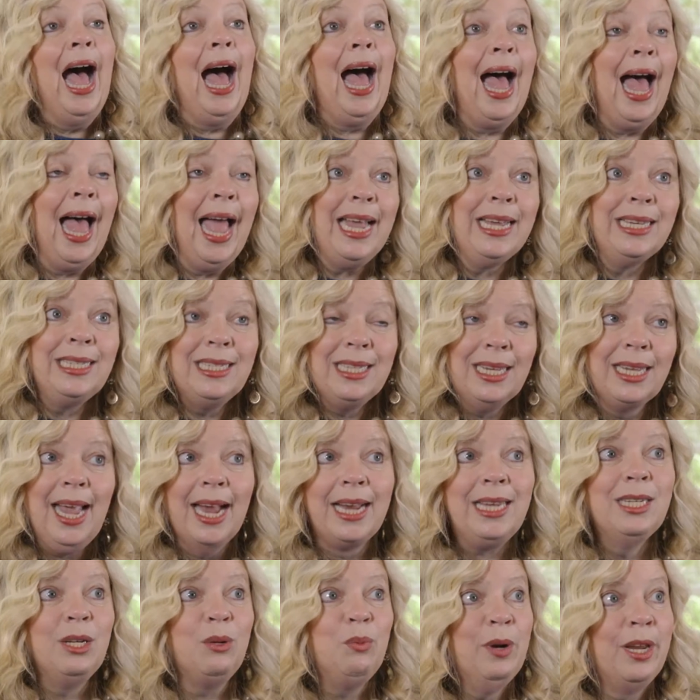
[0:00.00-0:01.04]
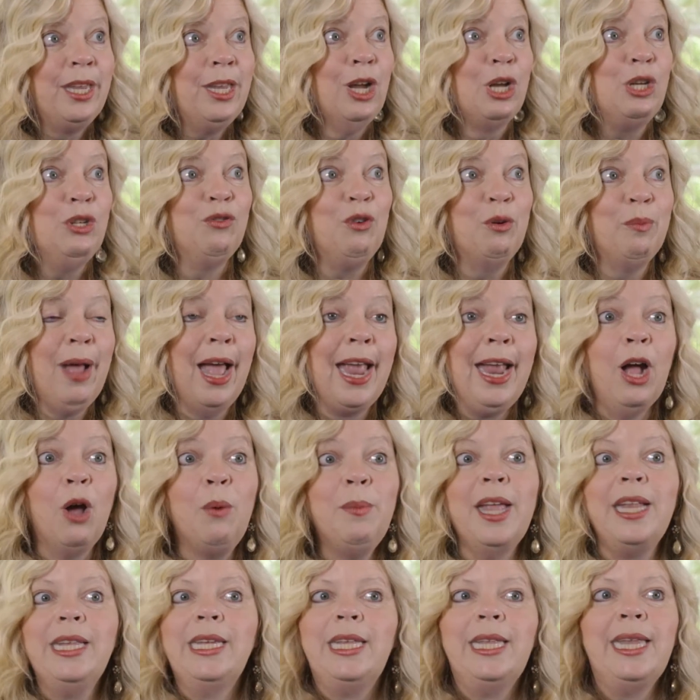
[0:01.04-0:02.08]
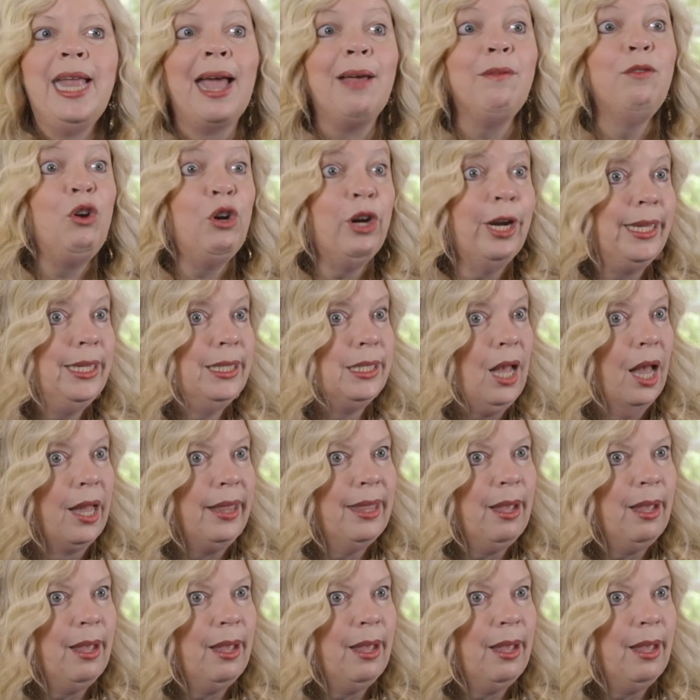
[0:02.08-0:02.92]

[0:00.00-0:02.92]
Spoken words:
I selected windows for my home that didn't have grids on